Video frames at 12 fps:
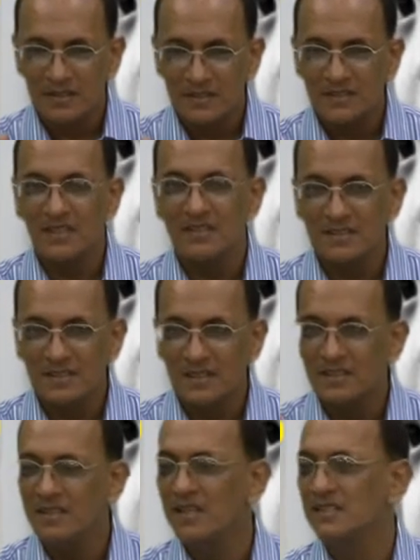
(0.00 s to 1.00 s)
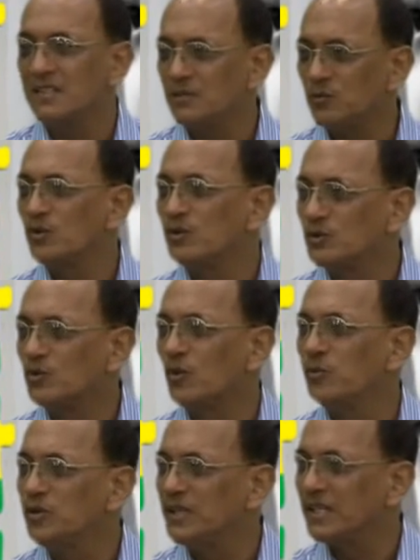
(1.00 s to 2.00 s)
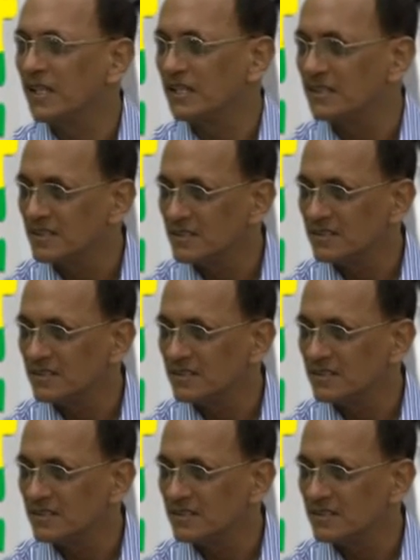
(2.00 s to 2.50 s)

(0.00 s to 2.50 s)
just doesn't want to communicate.